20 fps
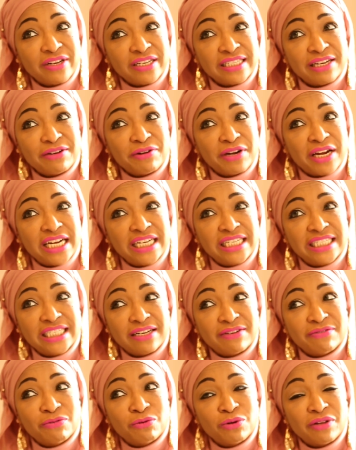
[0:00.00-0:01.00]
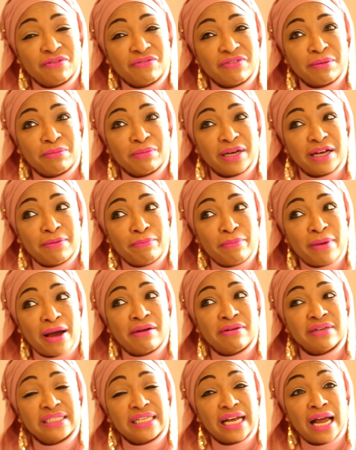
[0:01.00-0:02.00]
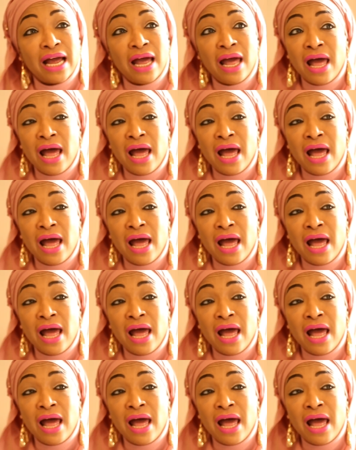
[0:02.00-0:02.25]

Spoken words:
interrogation of all of them, comparison.